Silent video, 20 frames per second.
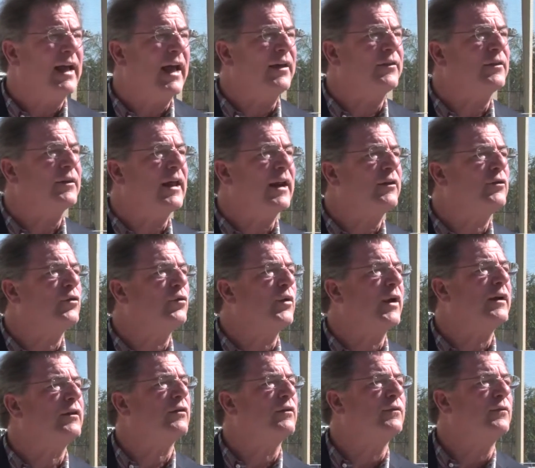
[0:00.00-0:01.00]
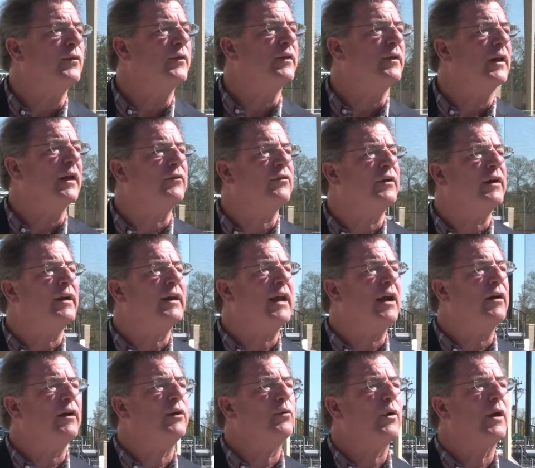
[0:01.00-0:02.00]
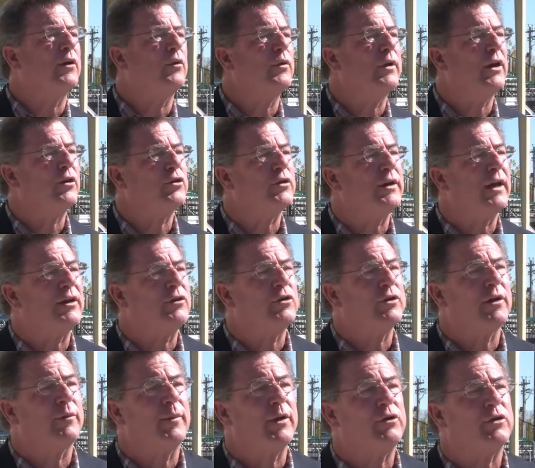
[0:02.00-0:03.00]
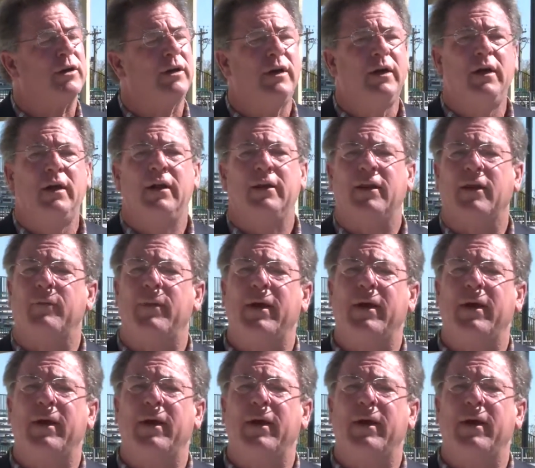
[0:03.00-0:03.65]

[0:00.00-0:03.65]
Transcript: Athletic Director for the Lexington County Recreation Agent Commission, that